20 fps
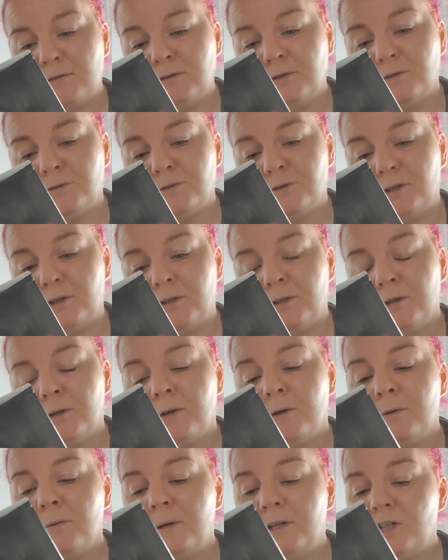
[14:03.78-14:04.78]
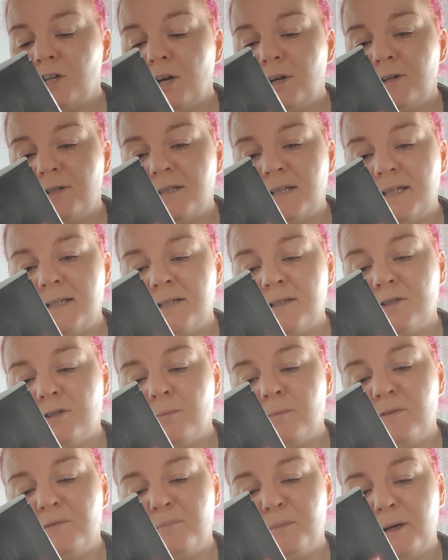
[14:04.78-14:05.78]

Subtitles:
London, which houses some of